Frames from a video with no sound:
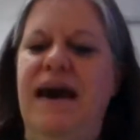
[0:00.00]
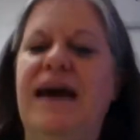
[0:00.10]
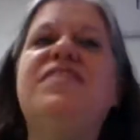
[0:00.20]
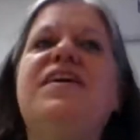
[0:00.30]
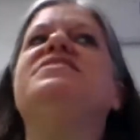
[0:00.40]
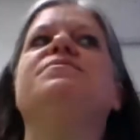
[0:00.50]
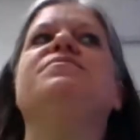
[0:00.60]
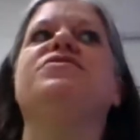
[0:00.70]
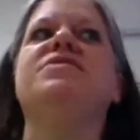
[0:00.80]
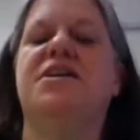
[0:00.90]
I thanked him
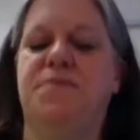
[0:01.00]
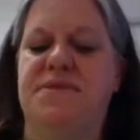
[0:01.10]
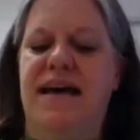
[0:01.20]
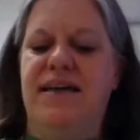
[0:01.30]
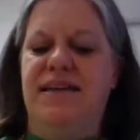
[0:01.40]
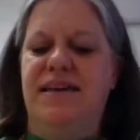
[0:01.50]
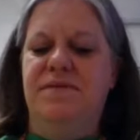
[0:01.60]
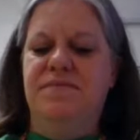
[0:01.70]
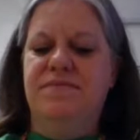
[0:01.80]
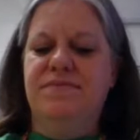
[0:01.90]
for his hospitality.
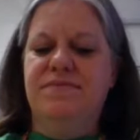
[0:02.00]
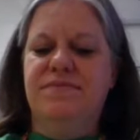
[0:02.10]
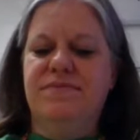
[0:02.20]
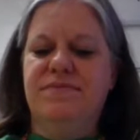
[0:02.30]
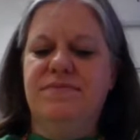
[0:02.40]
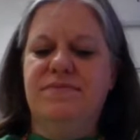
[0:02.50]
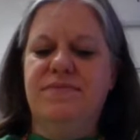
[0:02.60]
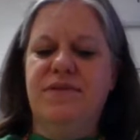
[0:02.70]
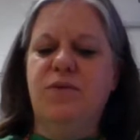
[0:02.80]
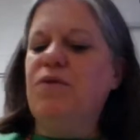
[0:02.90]

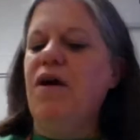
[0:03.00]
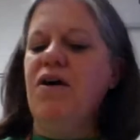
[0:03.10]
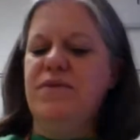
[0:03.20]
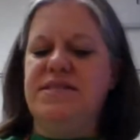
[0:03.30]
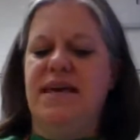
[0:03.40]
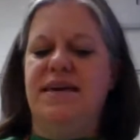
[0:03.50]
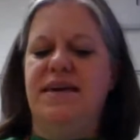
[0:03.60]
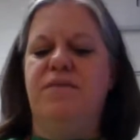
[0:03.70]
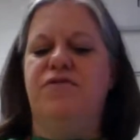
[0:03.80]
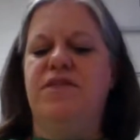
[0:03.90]
We were always
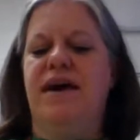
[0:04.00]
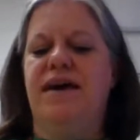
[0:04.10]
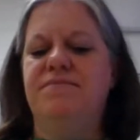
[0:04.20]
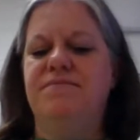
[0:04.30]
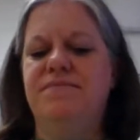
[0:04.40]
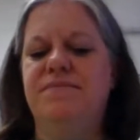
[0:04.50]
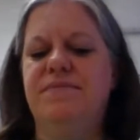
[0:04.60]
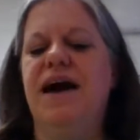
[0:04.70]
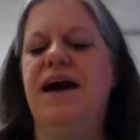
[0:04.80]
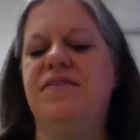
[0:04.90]
thanking him for that,
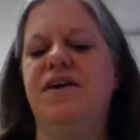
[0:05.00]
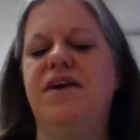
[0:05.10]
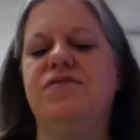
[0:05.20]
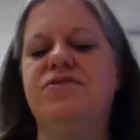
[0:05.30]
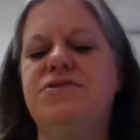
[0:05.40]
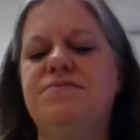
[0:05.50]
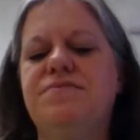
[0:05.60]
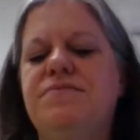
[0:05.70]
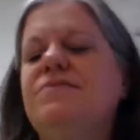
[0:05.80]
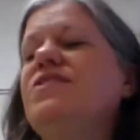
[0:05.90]
I and the others.
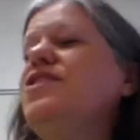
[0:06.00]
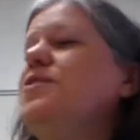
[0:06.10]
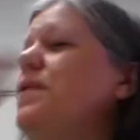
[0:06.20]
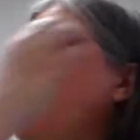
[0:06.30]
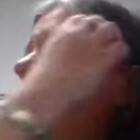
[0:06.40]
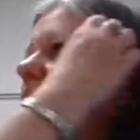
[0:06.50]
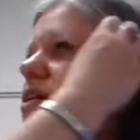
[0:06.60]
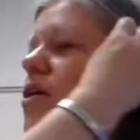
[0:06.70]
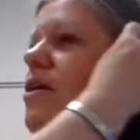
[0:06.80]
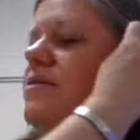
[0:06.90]
Goodbye, I
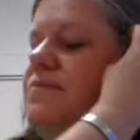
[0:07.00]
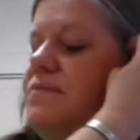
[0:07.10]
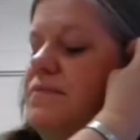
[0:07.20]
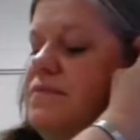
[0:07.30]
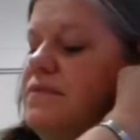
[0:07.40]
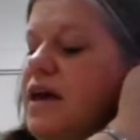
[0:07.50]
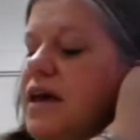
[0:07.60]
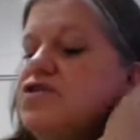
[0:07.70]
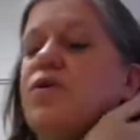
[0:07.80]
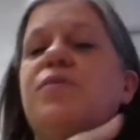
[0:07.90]
called. I
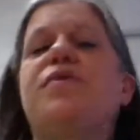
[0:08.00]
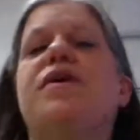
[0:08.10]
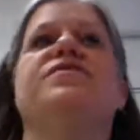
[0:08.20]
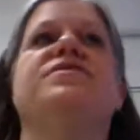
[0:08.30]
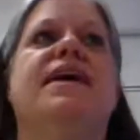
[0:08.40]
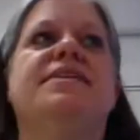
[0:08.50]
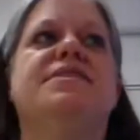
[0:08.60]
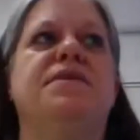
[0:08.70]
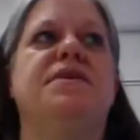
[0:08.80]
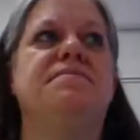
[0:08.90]
enjoyed breakfast,
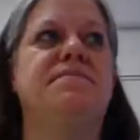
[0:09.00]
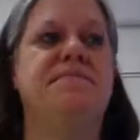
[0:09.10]
Gatsby.